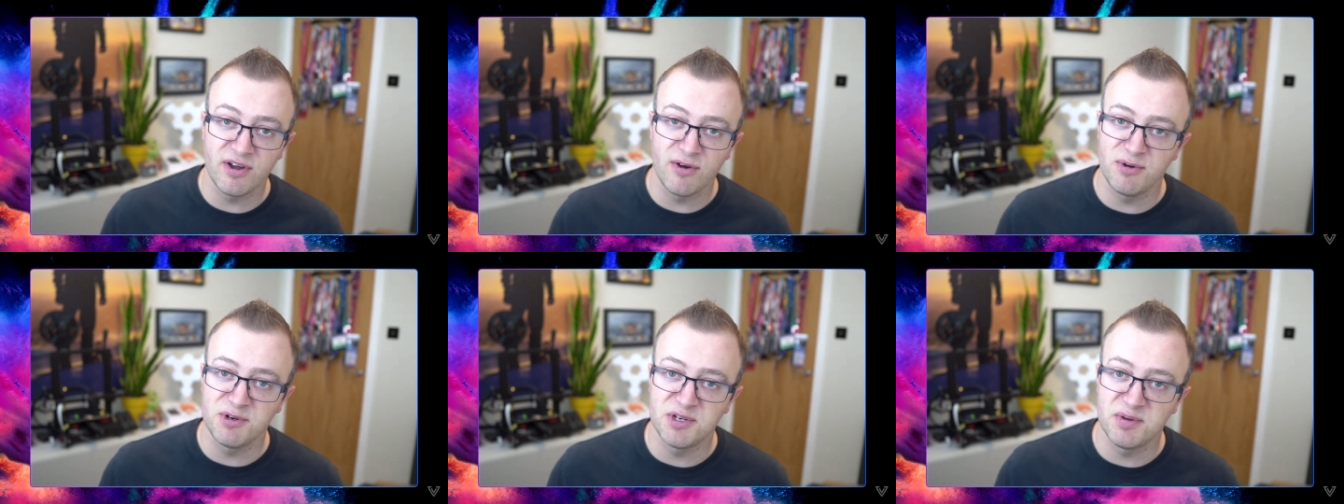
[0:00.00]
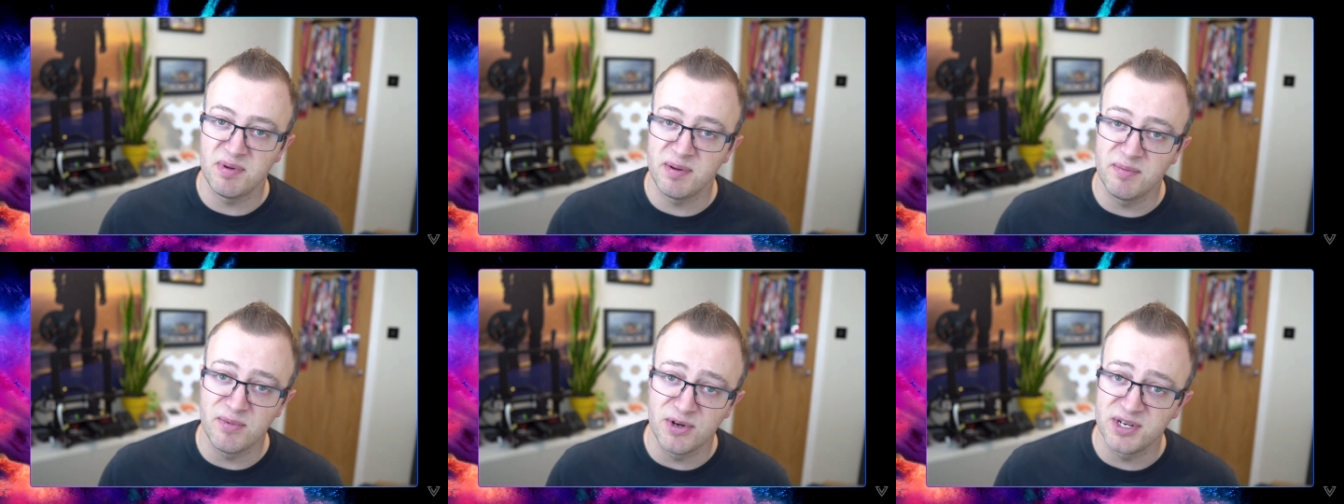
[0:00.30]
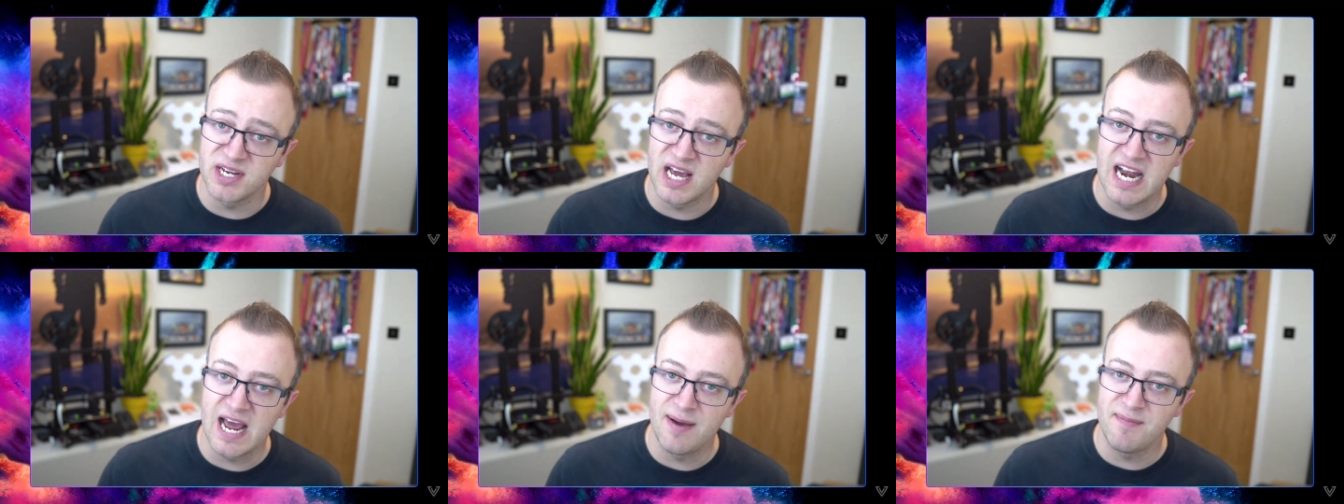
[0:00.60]
going to be more
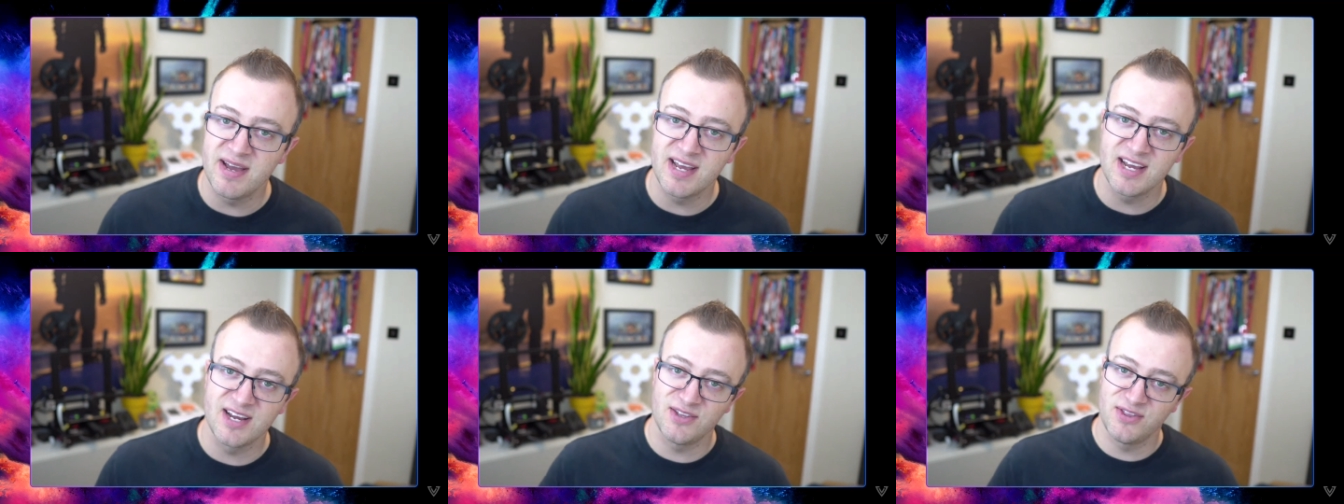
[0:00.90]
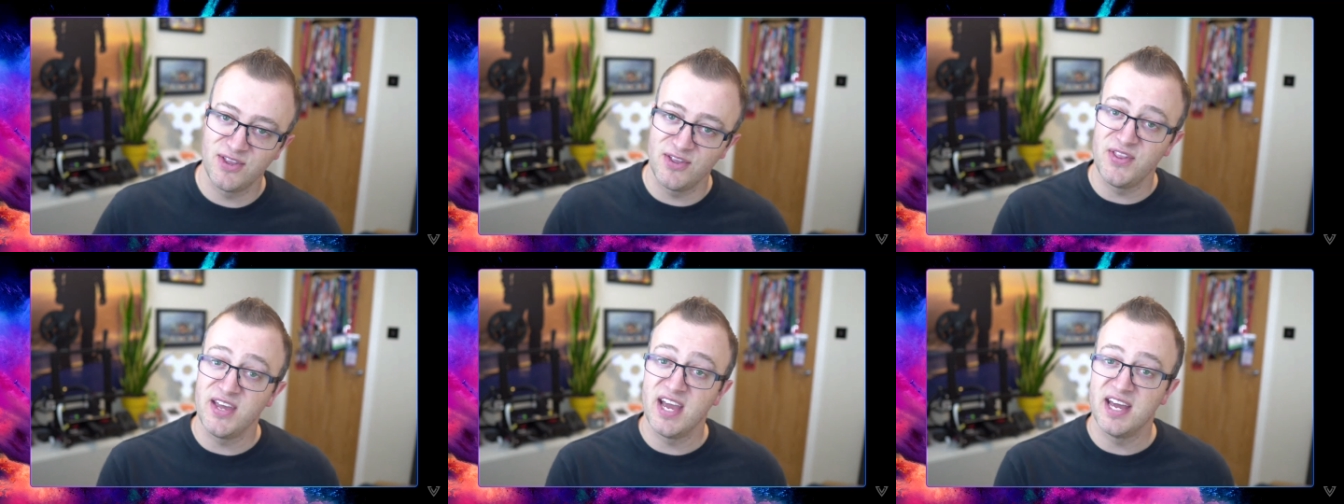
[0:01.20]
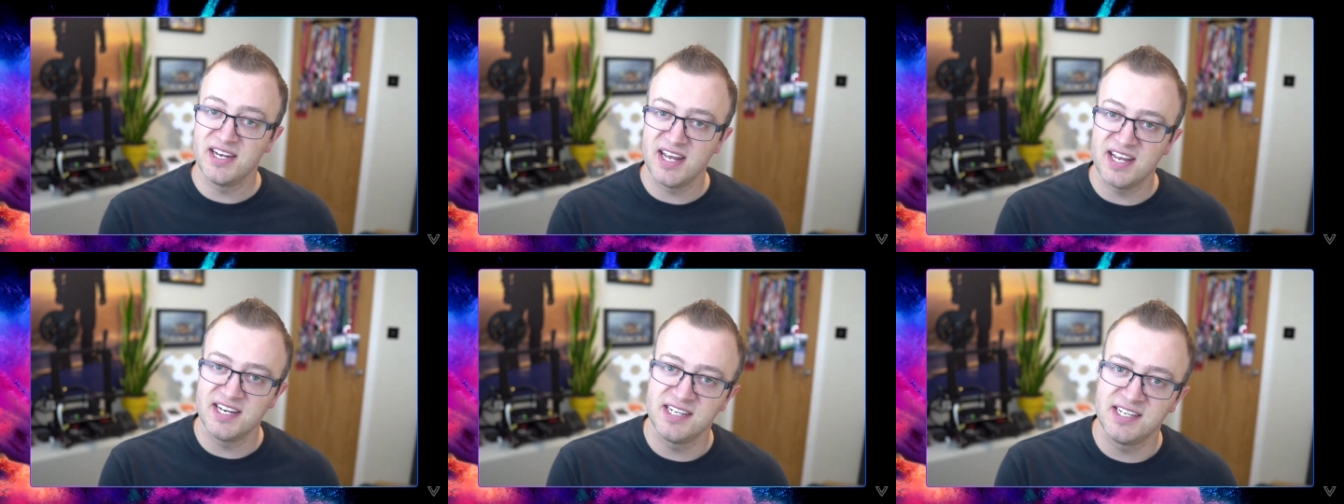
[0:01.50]
dynamic than the
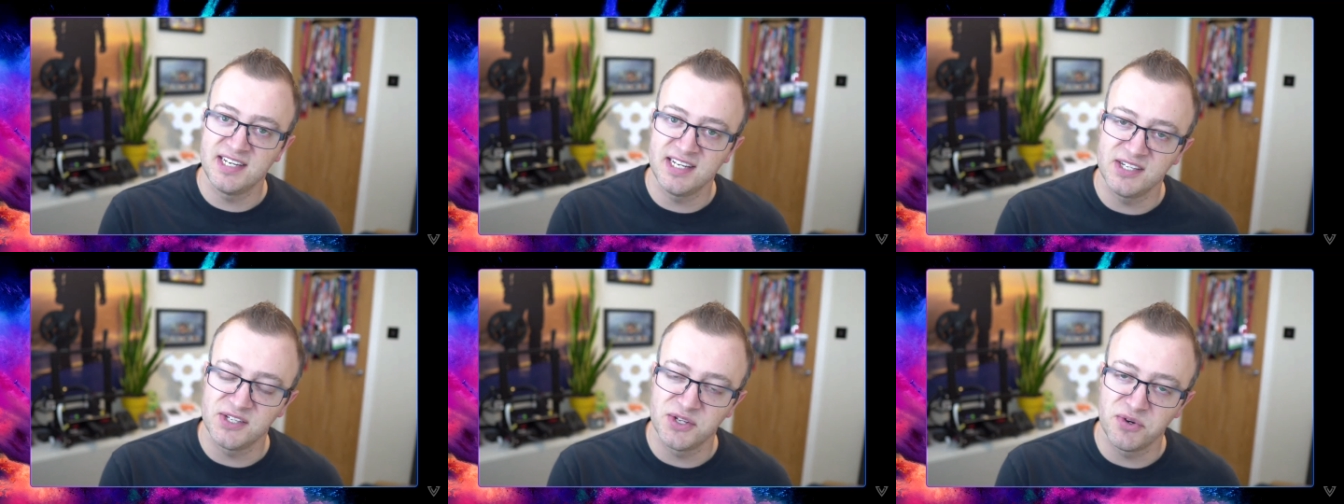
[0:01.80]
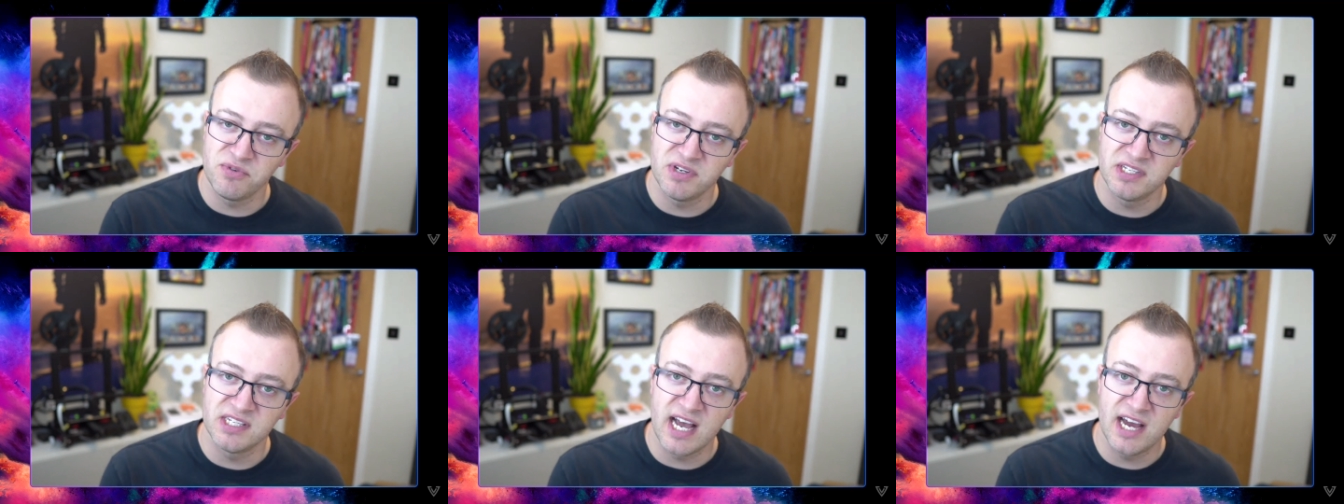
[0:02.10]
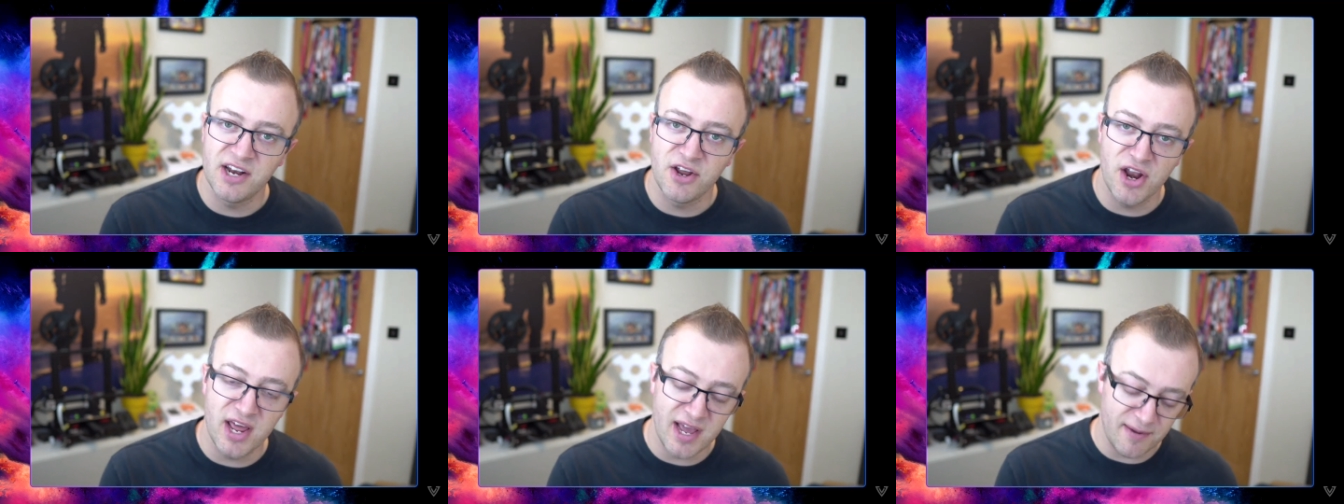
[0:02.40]
end entities that
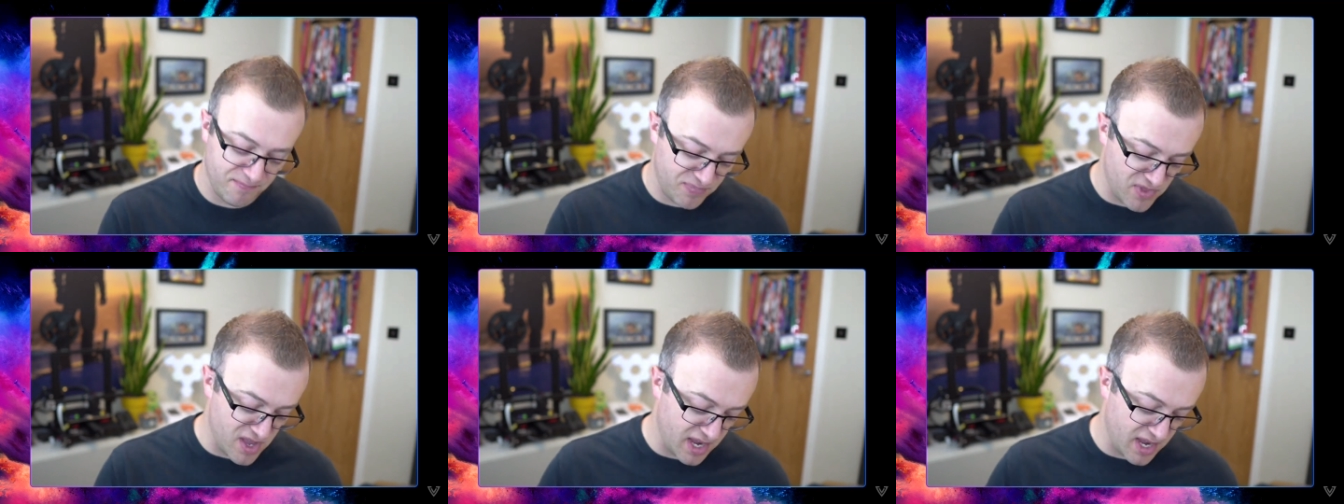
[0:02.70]
reside on it.